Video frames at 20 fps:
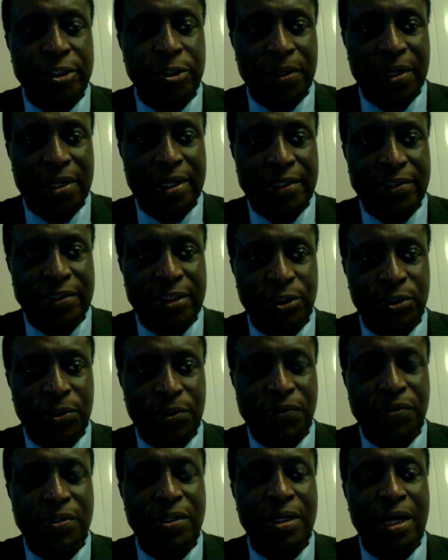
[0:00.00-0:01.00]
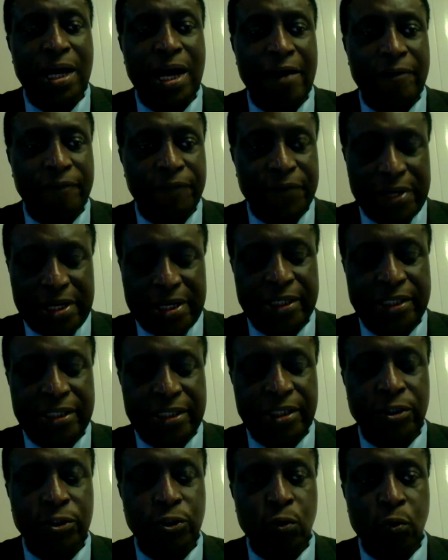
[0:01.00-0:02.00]
organizations
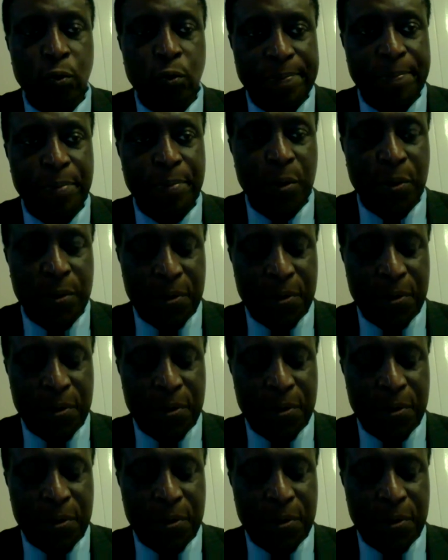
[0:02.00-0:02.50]
affiliated to WIPO.